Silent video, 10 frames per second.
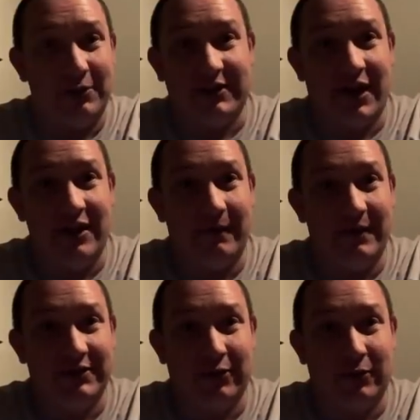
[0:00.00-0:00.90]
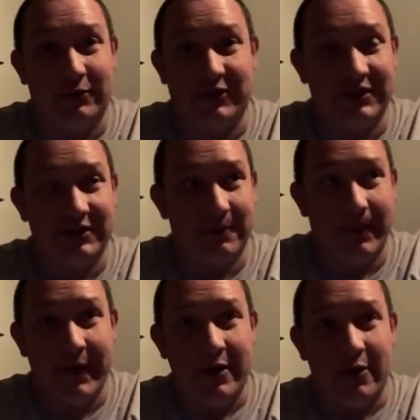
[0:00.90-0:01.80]
outside of this solar
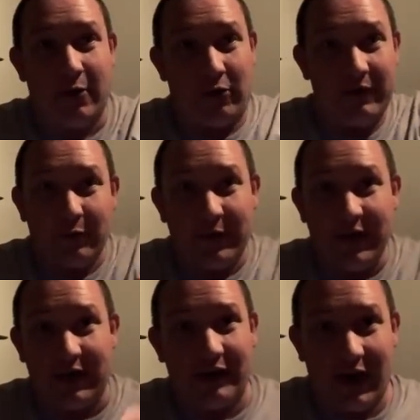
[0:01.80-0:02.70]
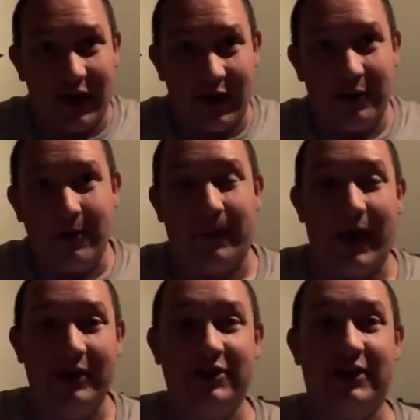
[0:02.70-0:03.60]
system, or even within it. I don't know.
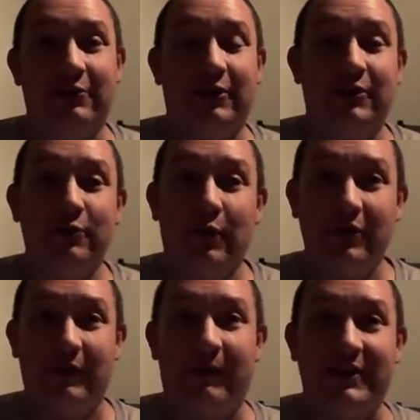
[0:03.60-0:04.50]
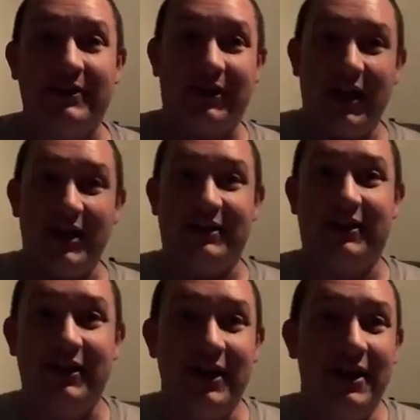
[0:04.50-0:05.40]
I really do wonder if that's the case,
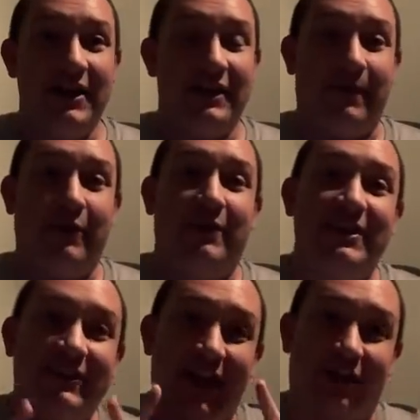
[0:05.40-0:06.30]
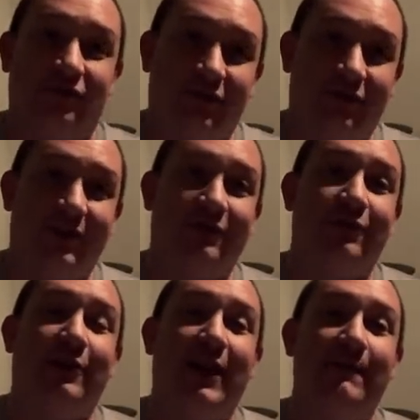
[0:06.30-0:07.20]
that if there is
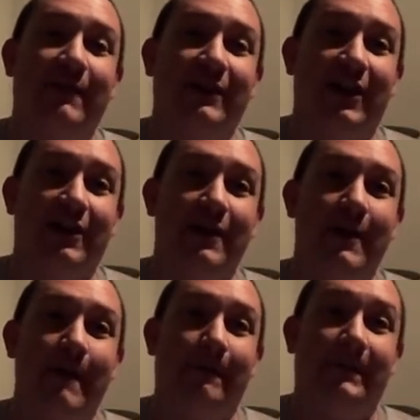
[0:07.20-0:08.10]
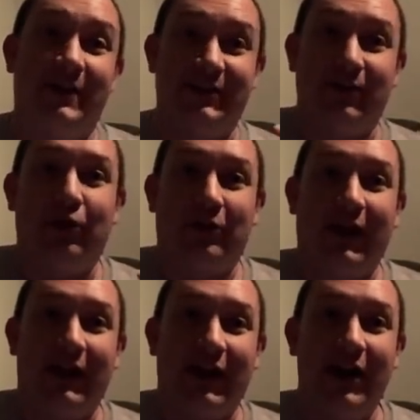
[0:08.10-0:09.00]
extraterrestrial life again, does it look
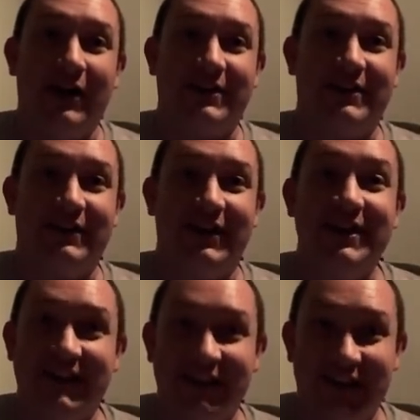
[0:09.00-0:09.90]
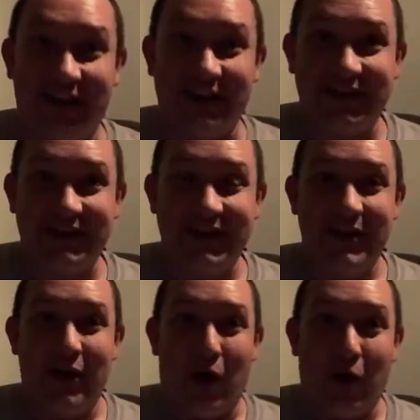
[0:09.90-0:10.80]
like us? Is it us?
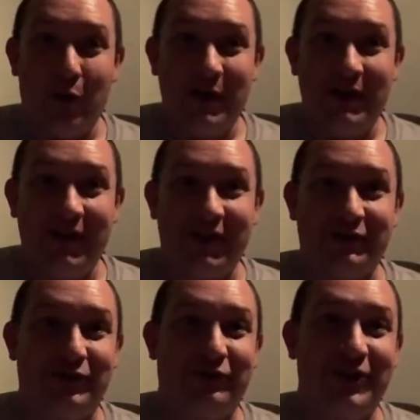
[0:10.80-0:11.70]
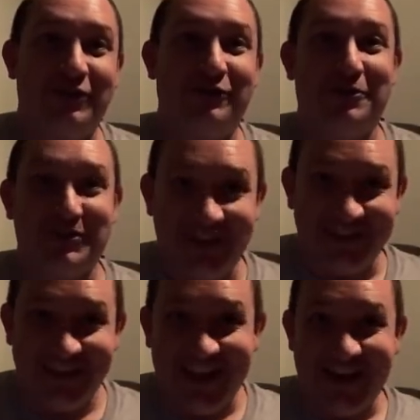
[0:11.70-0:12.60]
Are we the extraterrestrials
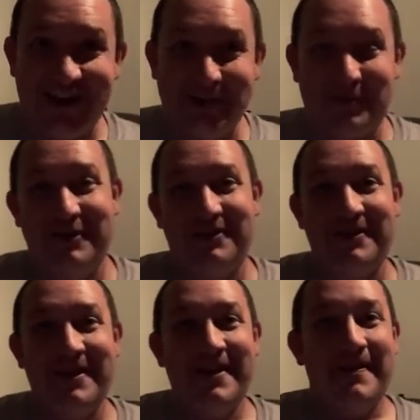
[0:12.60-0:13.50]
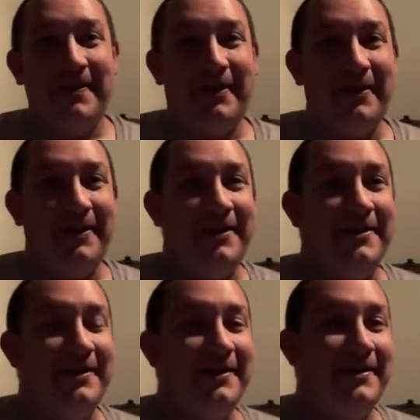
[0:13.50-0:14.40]
that ended up here
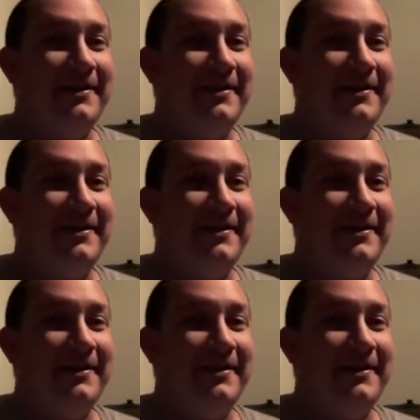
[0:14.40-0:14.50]
on